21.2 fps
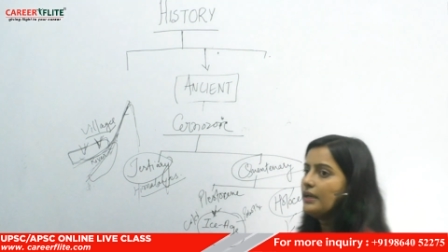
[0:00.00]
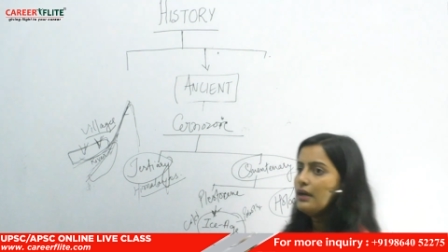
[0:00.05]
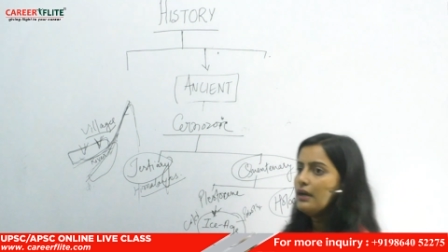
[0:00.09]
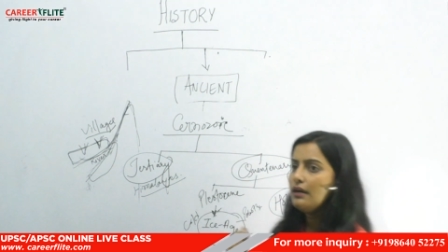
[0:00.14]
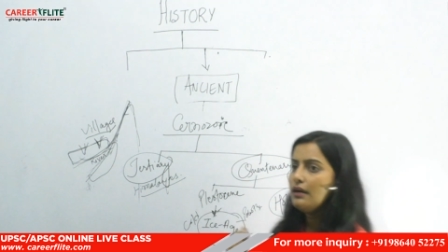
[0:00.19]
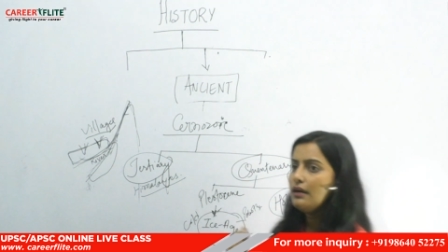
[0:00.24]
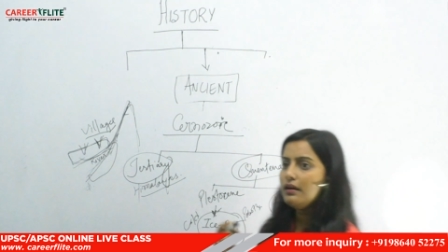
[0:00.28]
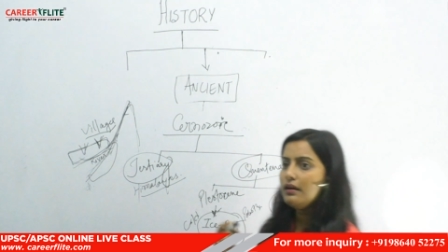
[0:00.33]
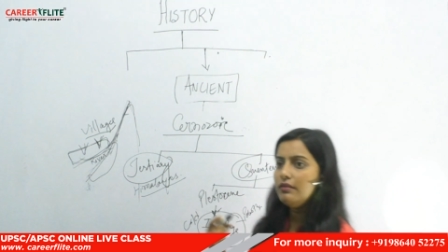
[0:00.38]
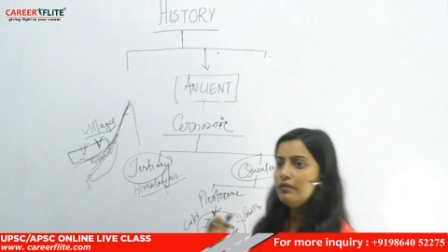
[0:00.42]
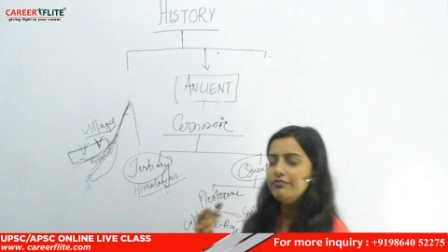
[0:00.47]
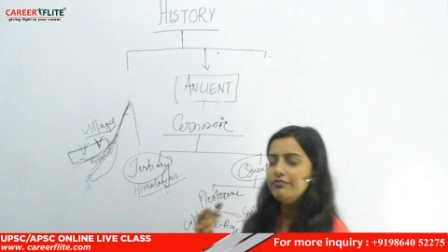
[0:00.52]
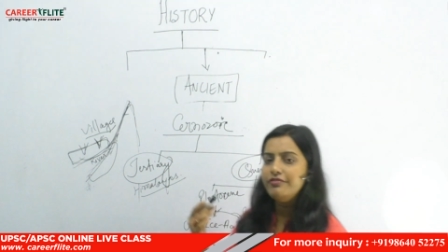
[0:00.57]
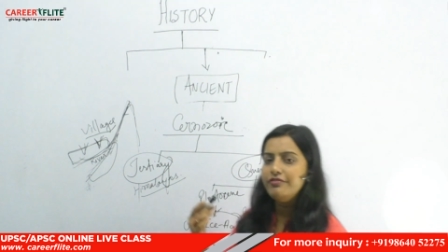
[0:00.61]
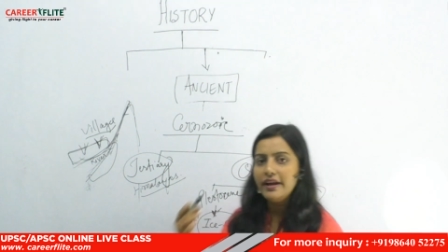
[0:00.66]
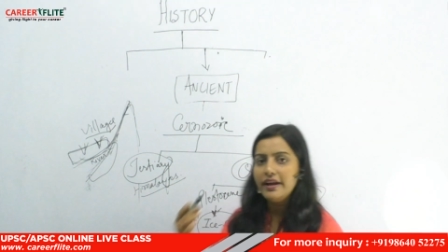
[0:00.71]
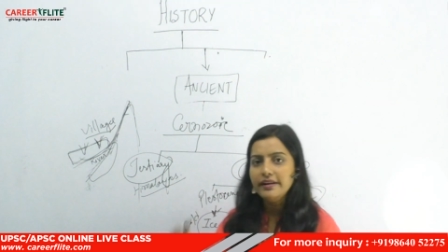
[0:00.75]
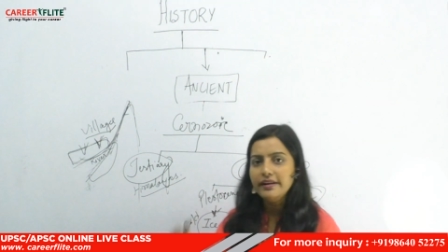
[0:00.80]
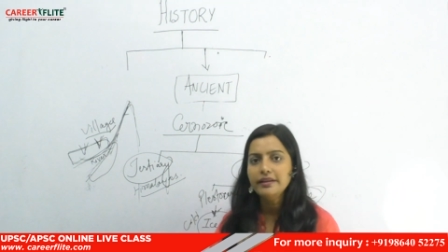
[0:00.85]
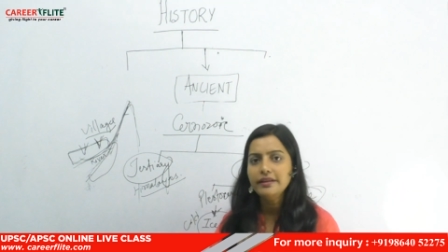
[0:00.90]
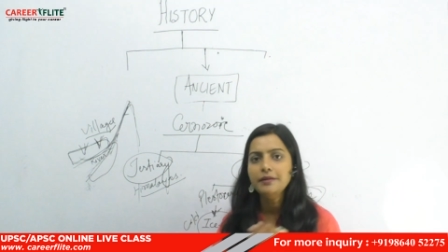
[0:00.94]
a
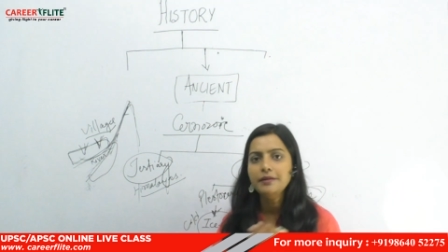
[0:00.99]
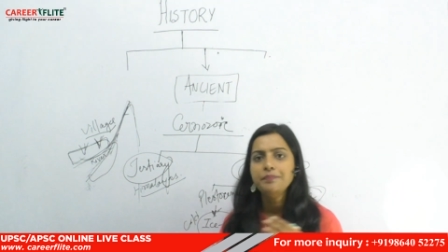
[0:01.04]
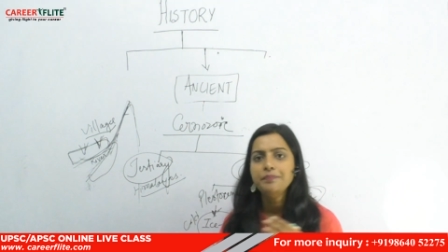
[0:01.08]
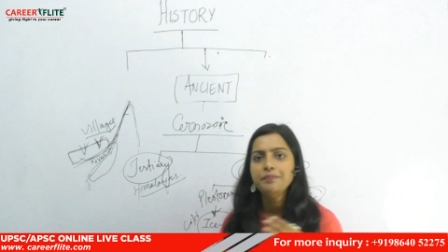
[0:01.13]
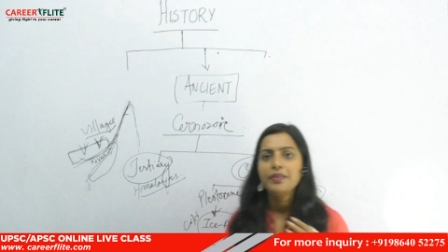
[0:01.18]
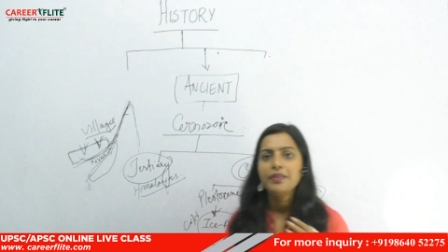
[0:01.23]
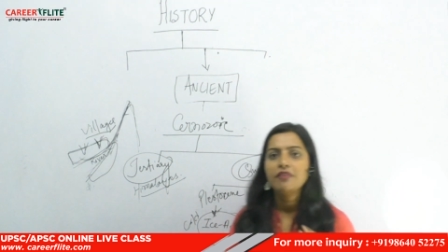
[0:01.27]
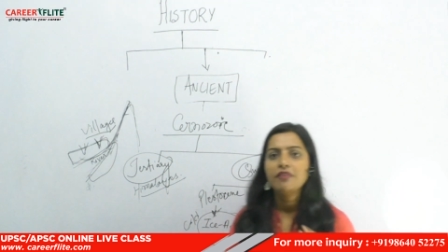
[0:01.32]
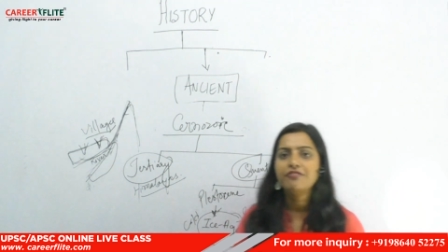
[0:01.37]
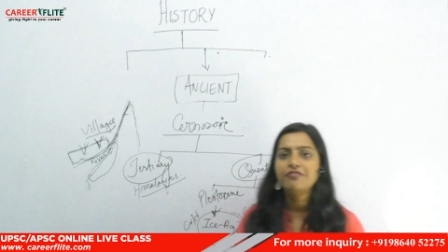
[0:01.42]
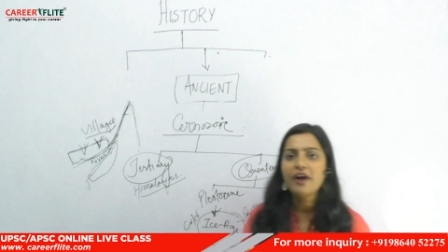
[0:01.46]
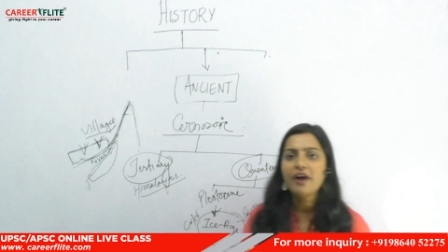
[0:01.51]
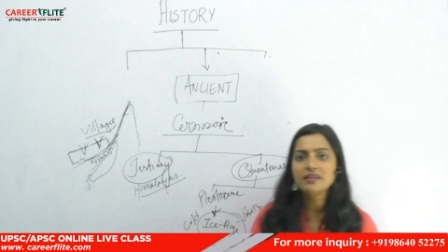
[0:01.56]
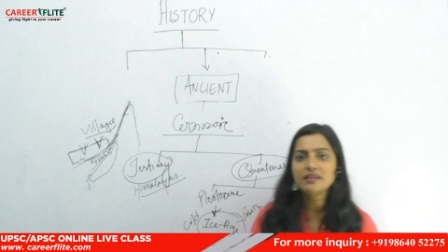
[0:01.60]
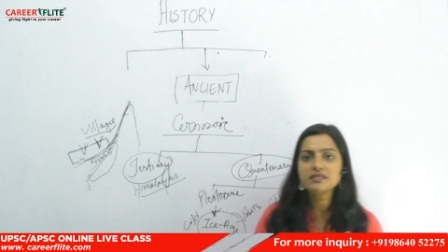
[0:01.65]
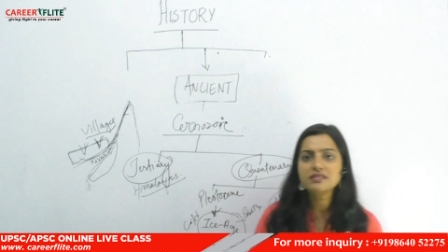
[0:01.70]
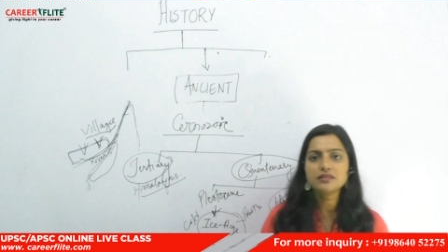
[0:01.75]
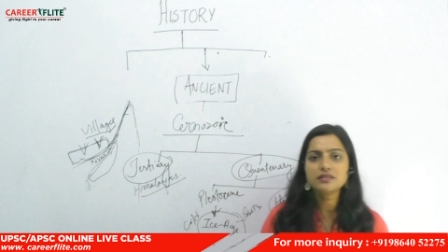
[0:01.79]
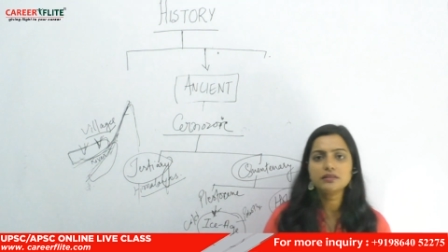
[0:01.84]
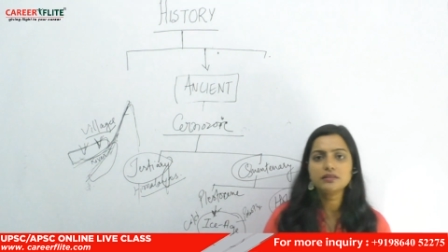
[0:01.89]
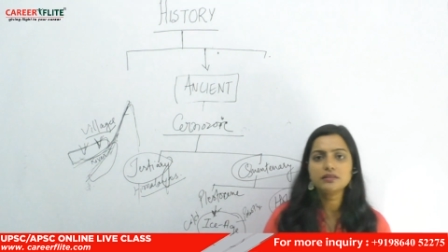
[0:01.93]
very
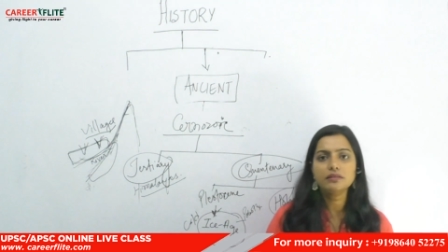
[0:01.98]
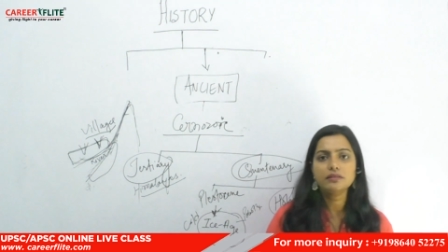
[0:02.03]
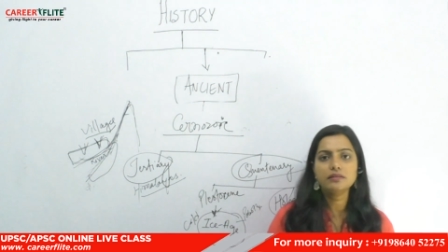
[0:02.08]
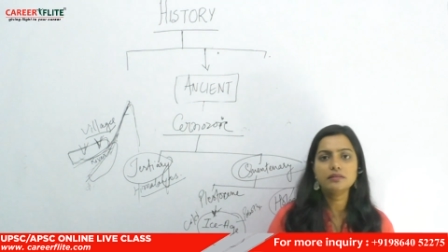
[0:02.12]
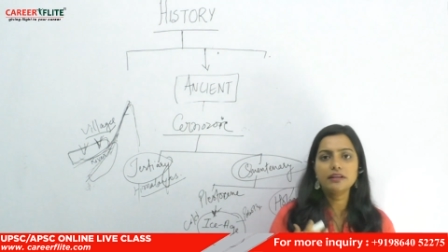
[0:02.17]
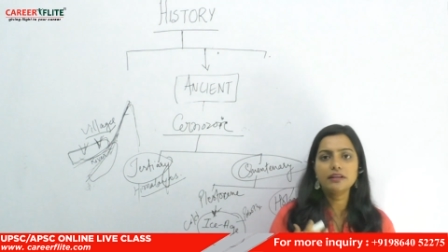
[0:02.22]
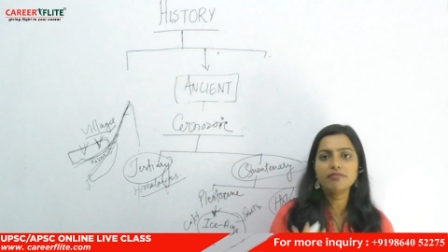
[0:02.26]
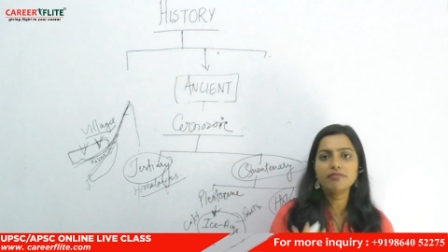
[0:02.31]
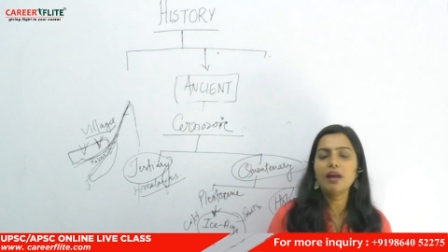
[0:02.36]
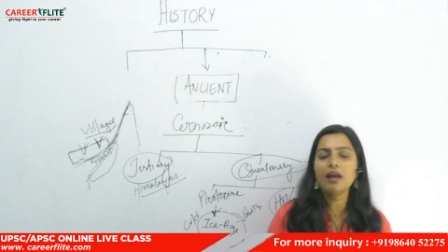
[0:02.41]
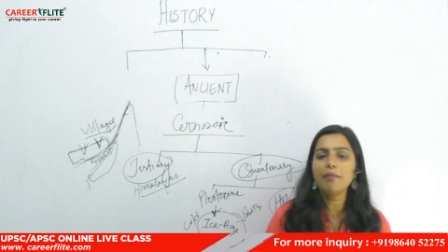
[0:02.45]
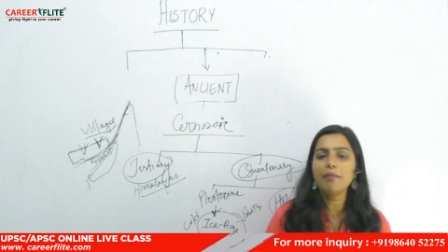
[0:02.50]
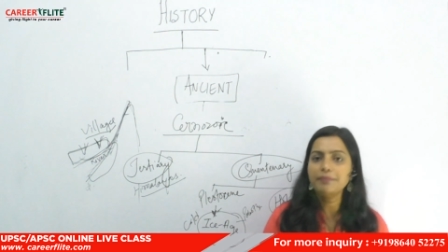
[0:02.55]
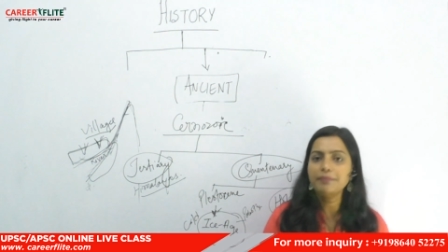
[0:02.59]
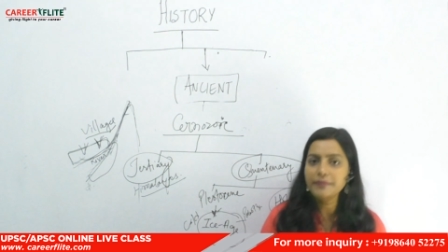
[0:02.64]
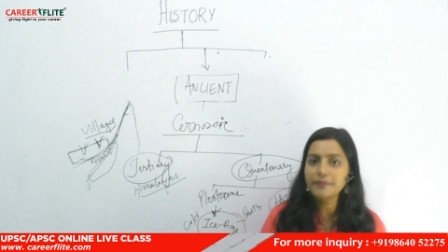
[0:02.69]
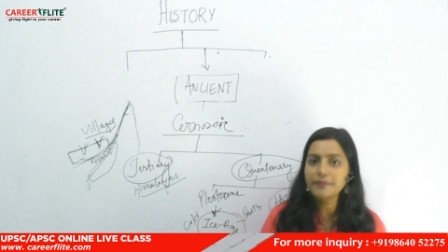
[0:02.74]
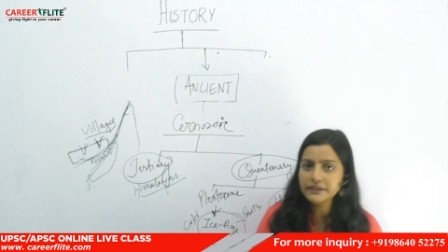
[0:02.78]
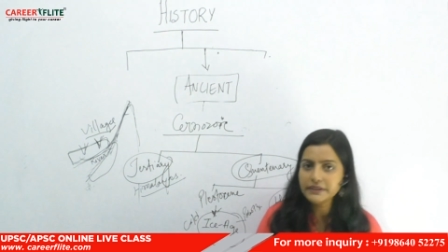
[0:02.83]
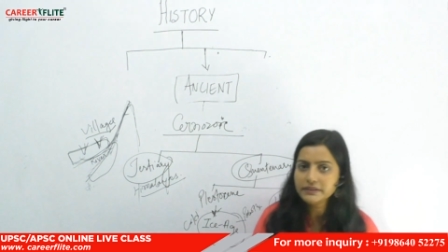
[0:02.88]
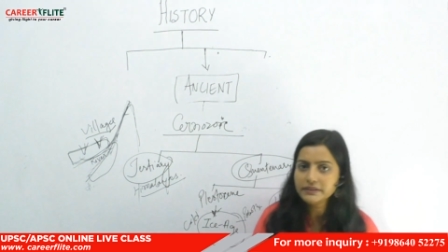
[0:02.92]
faster
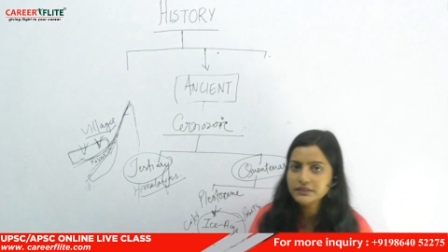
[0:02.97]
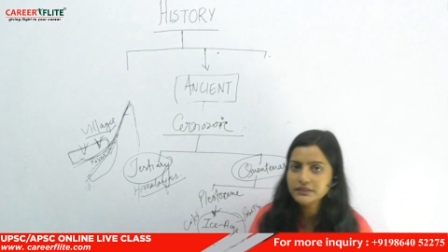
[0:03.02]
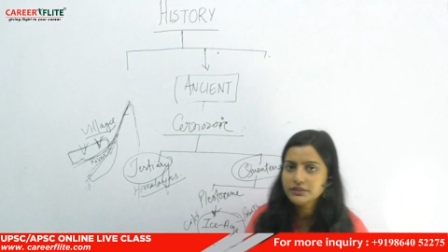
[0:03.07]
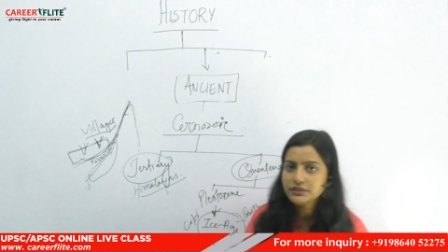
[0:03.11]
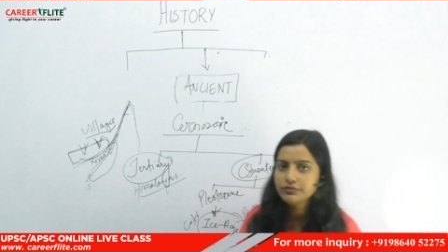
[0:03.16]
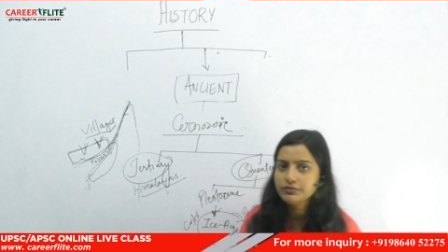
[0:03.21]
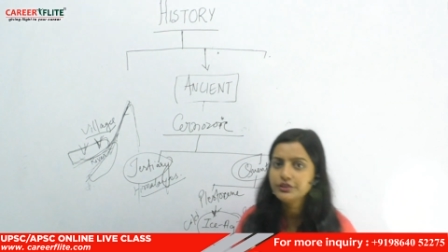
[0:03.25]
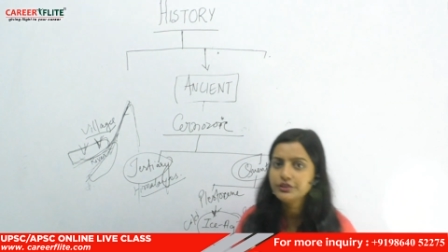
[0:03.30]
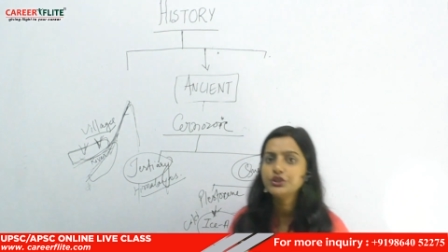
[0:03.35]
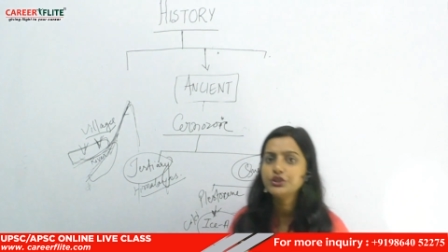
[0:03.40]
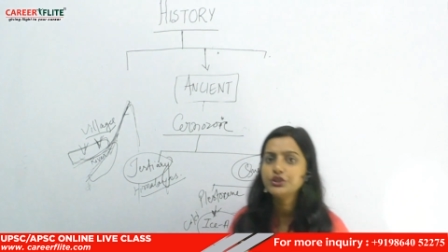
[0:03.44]
development which